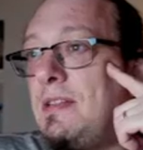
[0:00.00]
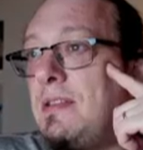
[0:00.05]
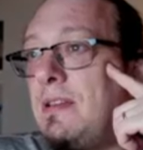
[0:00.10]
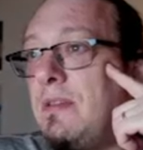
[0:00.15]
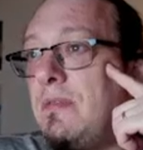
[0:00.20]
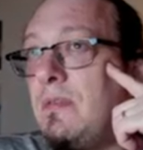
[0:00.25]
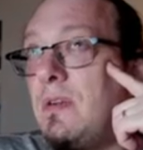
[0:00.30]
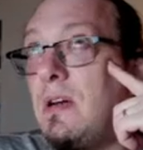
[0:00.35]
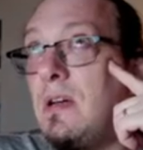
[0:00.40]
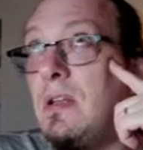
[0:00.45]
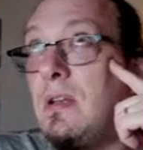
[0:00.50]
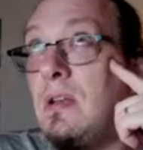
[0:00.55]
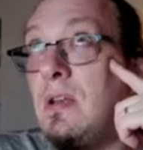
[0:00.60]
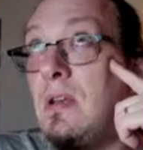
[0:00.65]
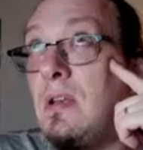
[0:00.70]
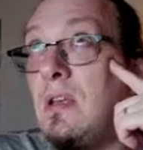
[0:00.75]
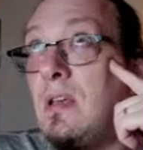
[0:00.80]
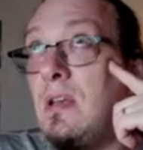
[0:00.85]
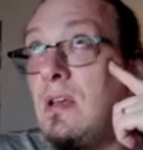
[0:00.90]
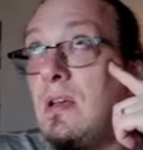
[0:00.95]
one
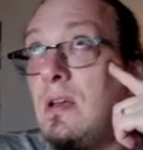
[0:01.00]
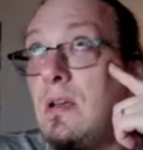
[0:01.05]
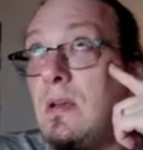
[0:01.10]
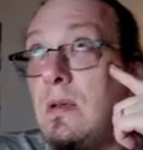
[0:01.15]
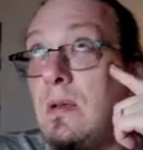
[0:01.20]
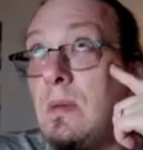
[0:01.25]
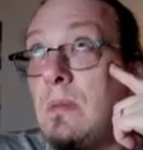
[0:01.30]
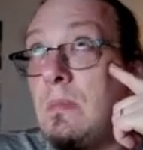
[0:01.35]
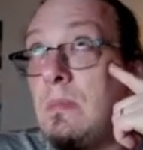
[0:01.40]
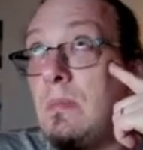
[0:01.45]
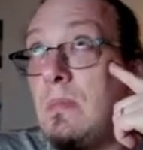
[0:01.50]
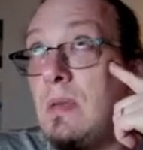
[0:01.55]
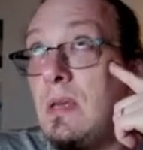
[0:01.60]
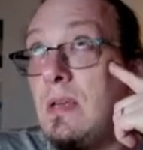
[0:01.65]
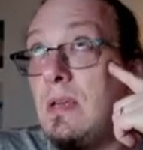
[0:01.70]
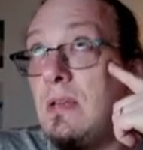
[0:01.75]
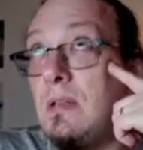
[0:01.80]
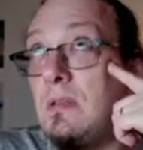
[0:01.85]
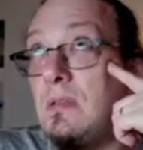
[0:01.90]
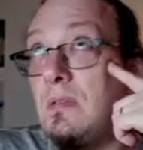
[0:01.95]

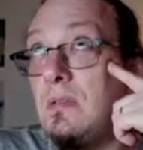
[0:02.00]
at